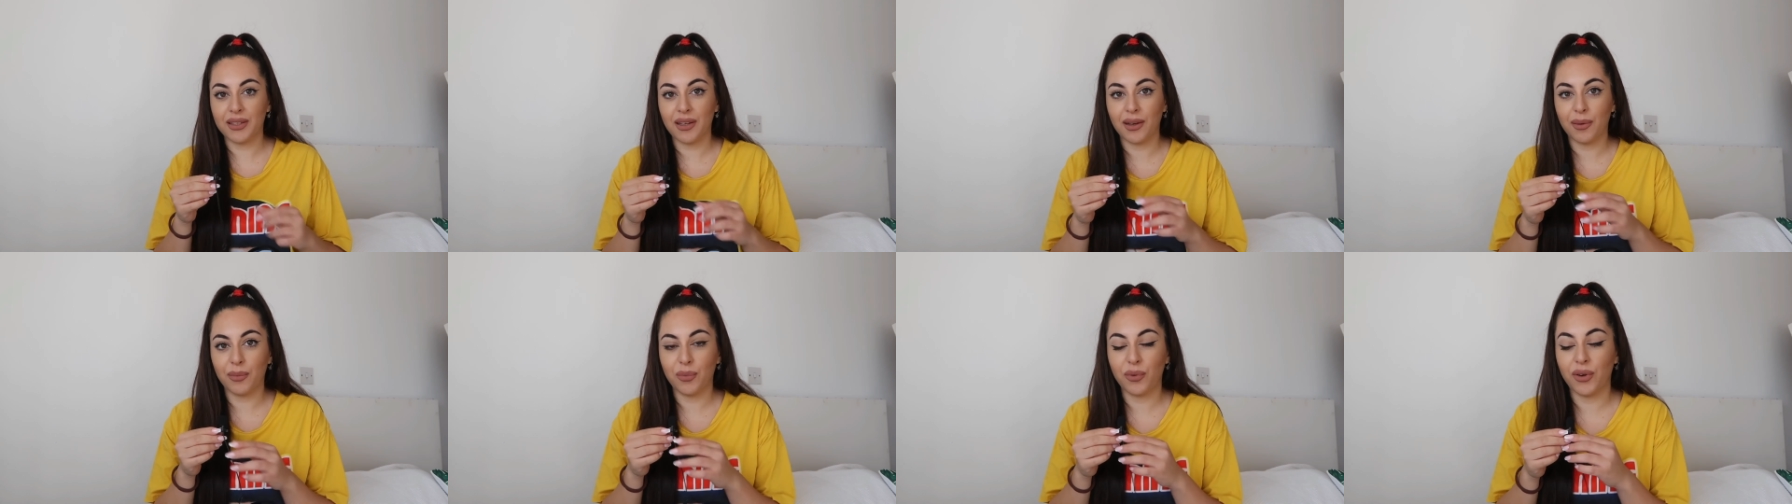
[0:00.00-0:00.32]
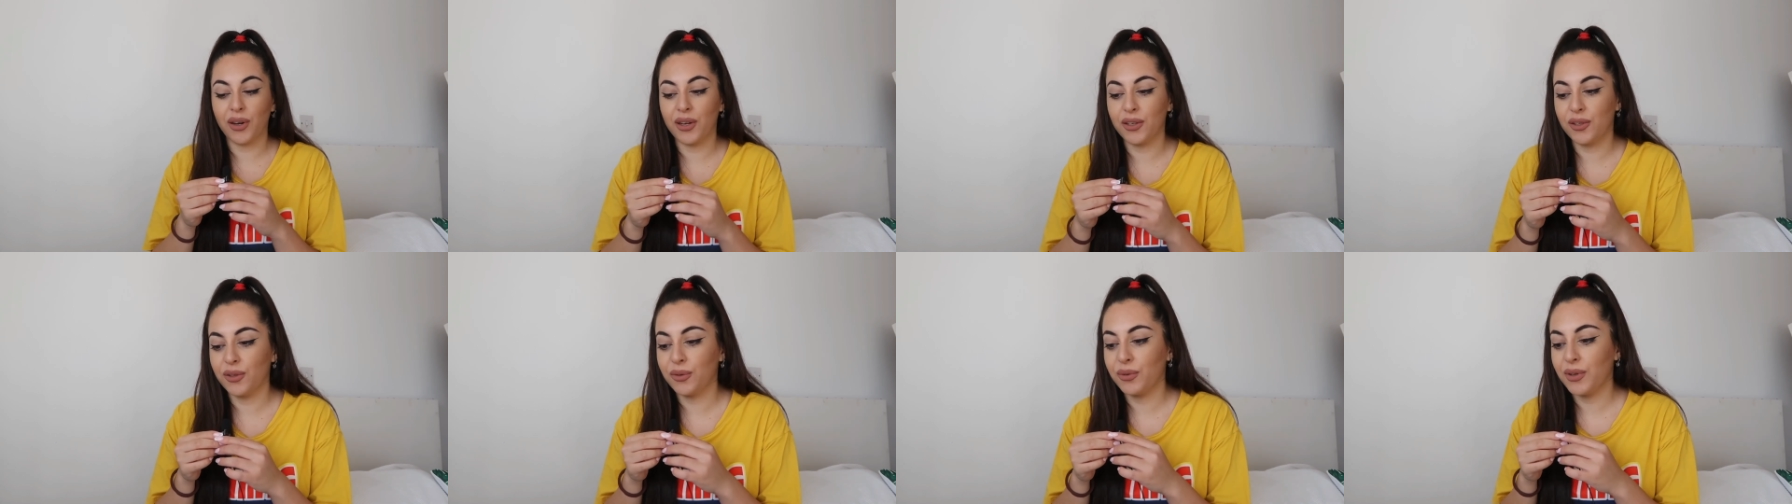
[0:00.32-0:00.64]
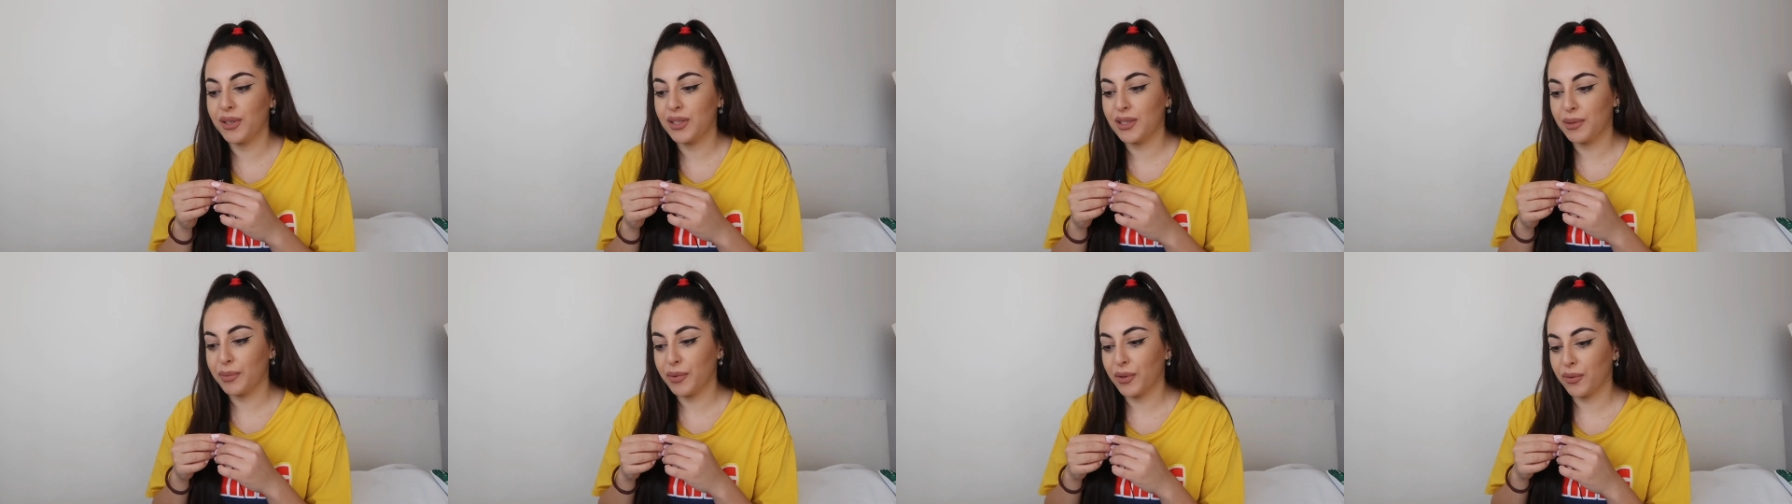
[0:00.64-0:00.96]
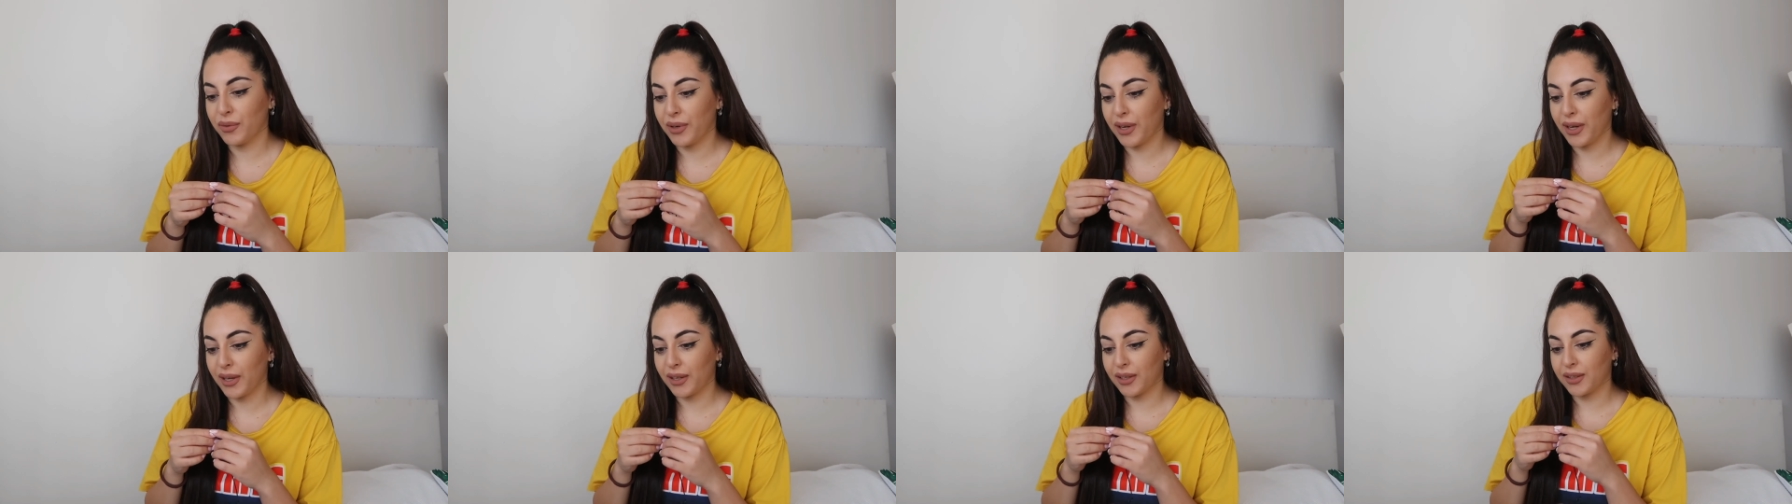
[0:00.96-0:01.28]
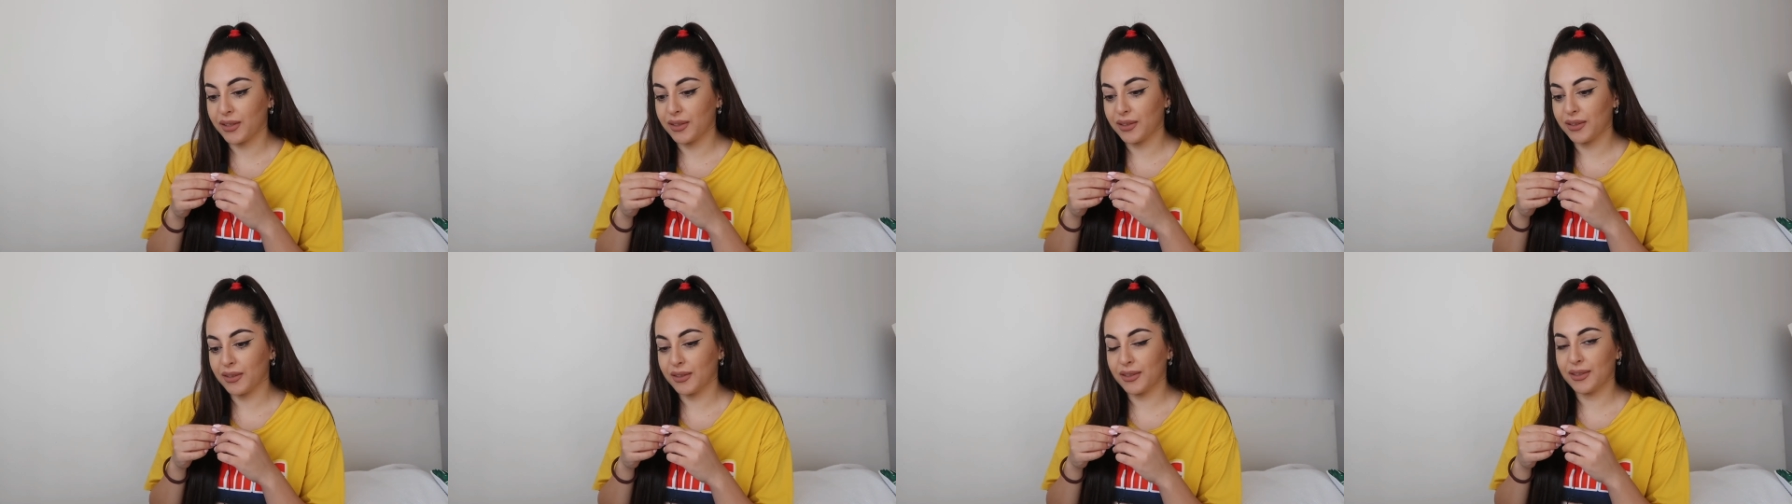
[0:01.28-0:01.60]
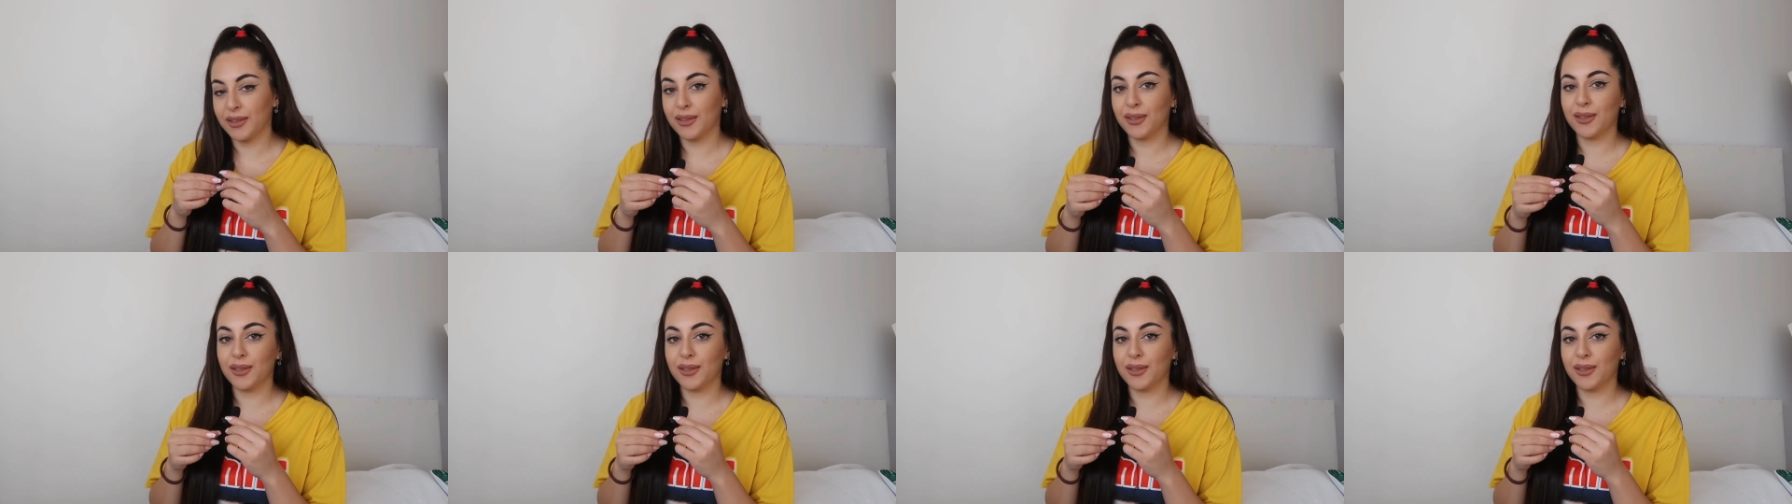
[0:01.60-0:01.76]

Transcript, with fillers: up when I do Ez Mil reactions.